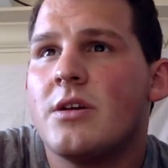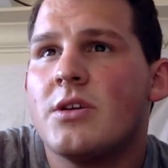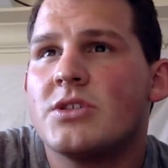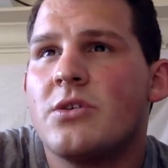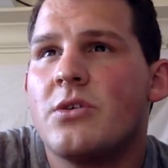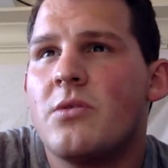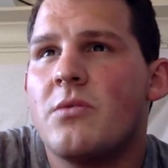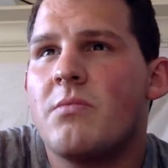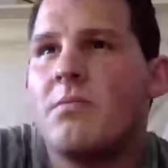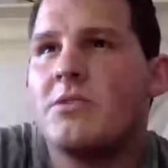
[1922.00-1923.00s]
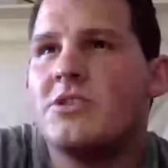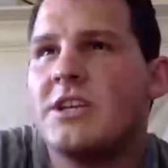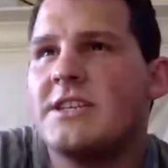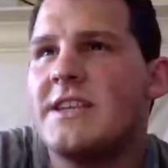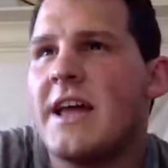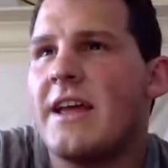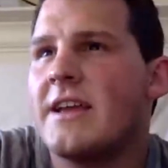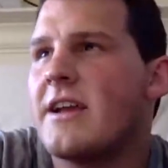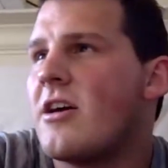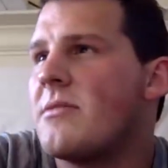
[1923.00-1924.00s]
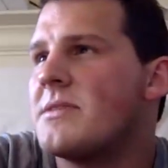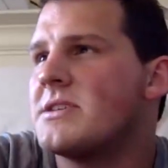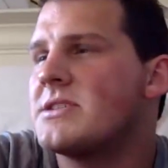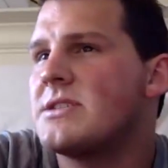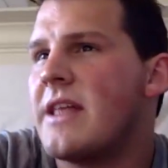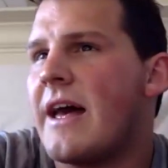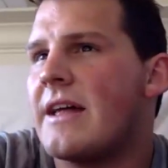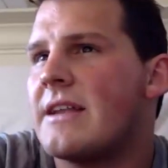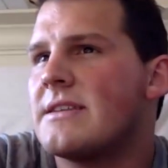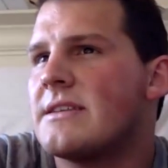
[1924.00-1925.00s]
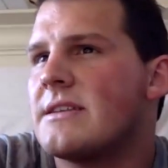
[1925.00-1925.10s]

So projected net income is that.